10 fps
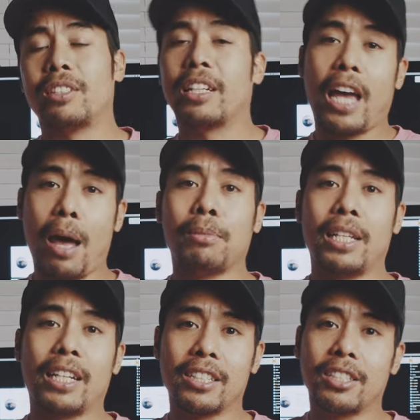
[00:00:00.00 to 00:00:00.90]
The Cam
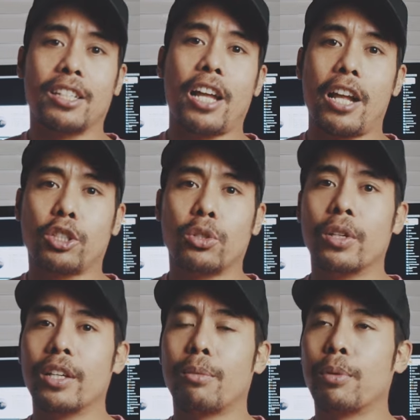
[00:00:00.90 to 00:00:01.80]
Link is attached to
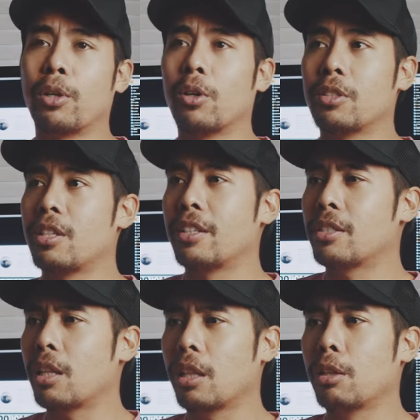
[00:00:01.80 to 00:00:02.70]
it because it
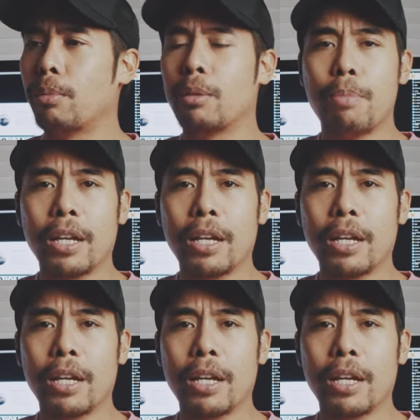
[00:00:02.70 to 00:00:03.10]
is a little bit